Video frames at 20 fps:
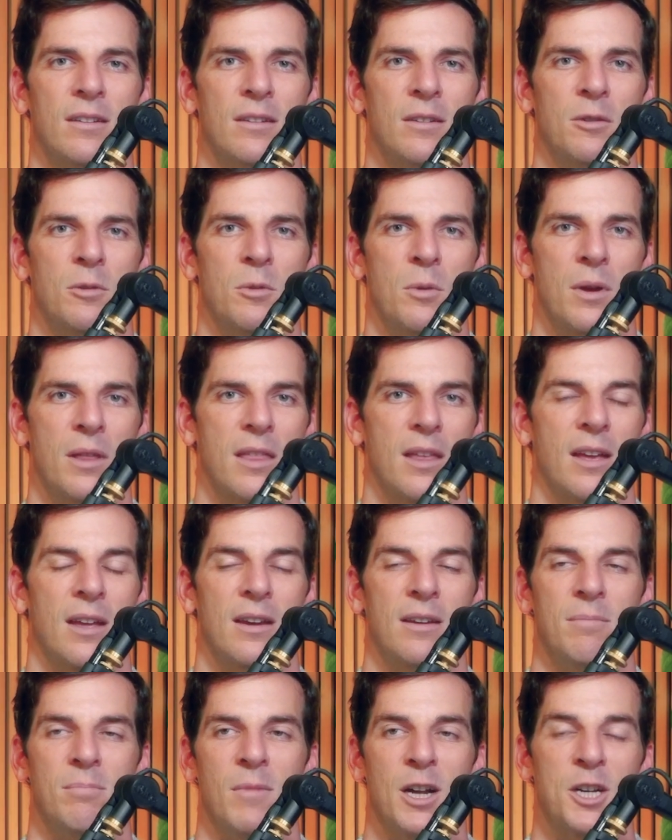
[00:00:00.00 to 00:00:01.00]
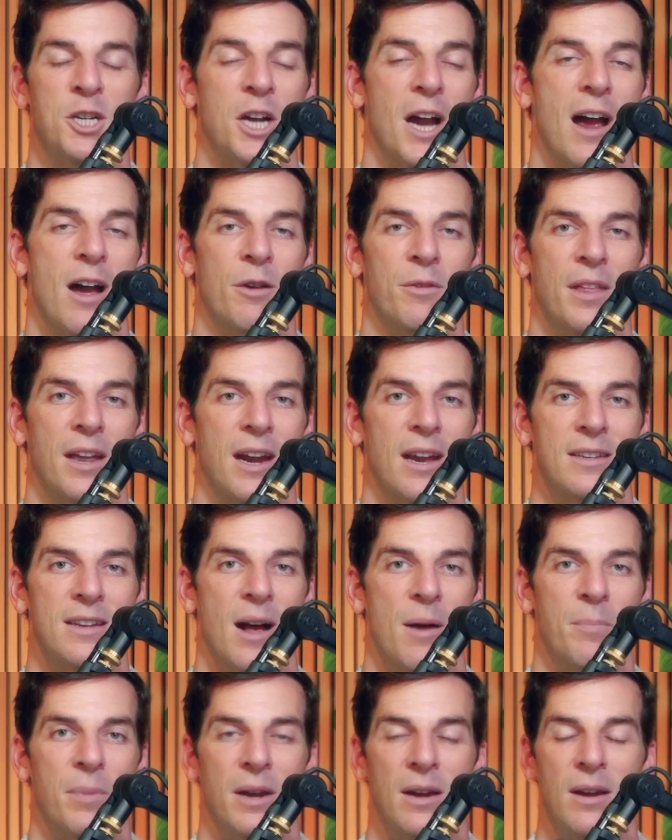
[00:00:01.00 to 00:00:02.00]
within a child that has
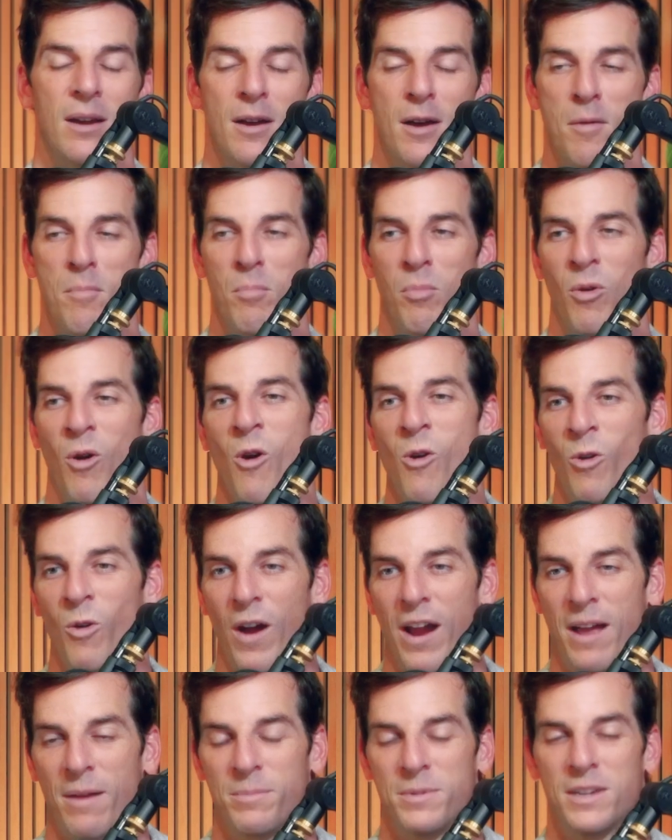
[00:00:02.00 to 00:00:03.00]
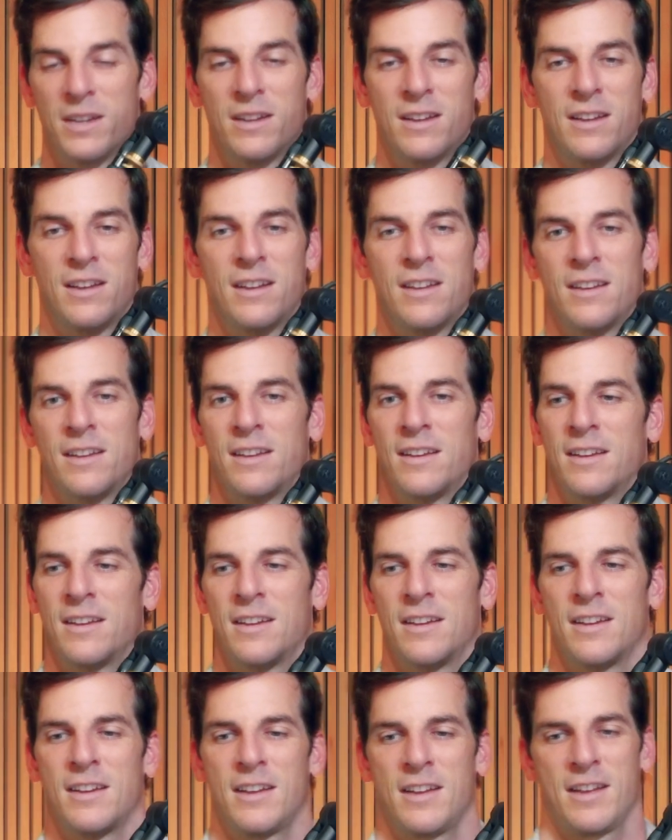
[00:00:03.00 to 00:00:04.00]
not been programmed
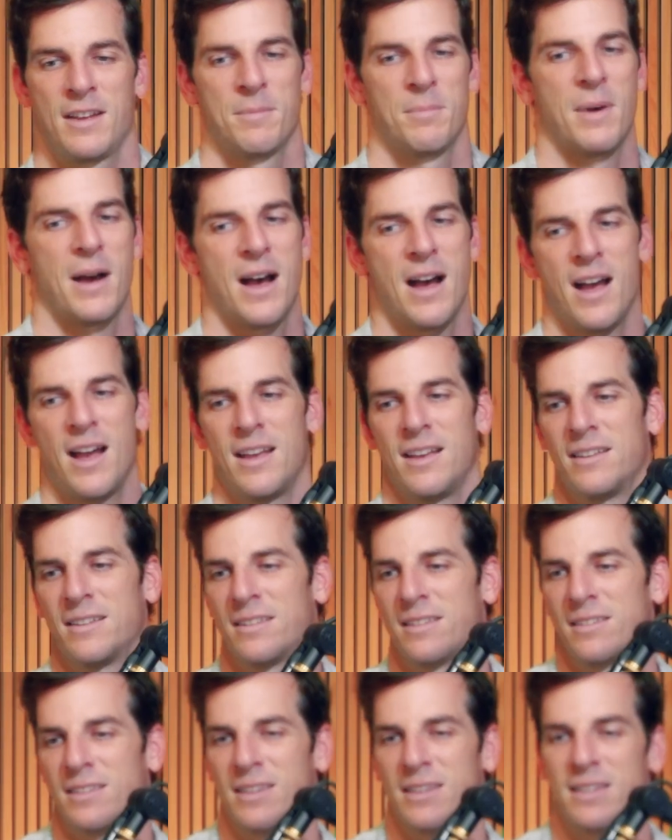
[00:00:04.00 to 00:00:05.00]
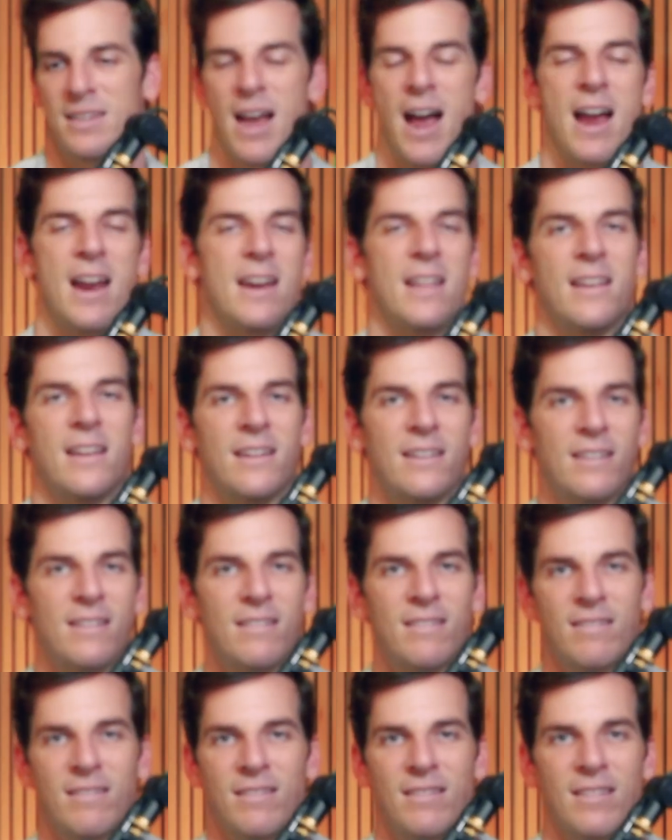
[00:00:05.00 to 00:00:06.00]
by society
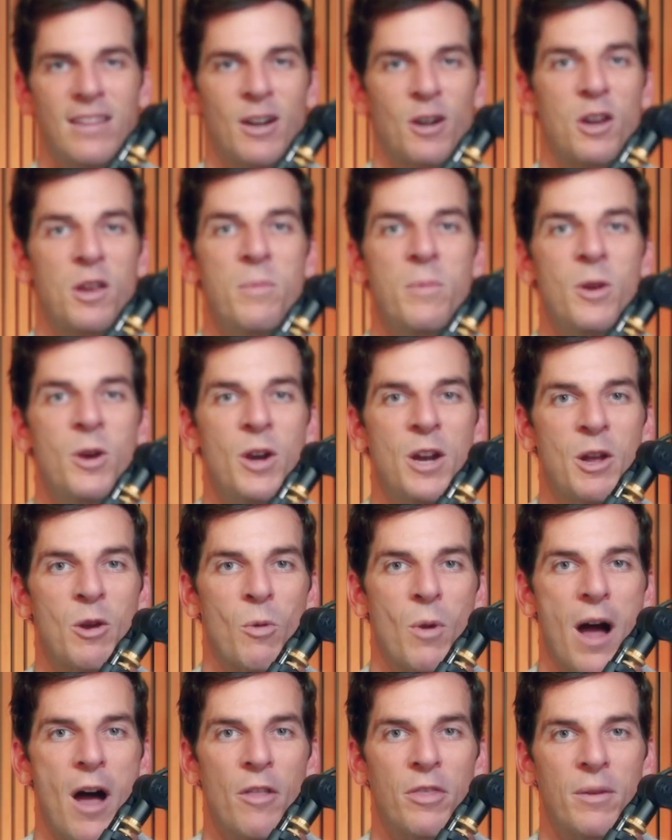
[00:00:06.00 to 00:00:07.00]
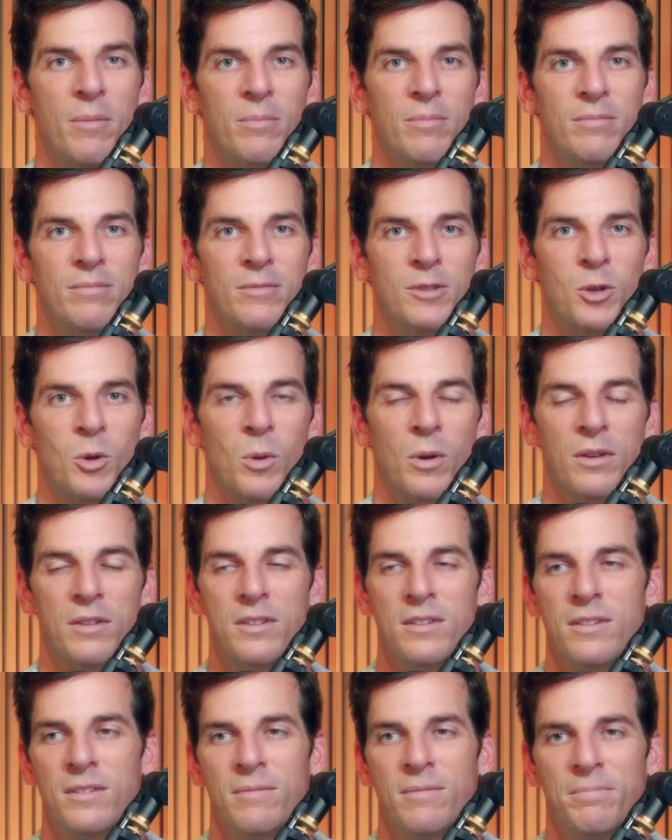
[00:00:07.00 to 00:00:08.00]
and their community around them towards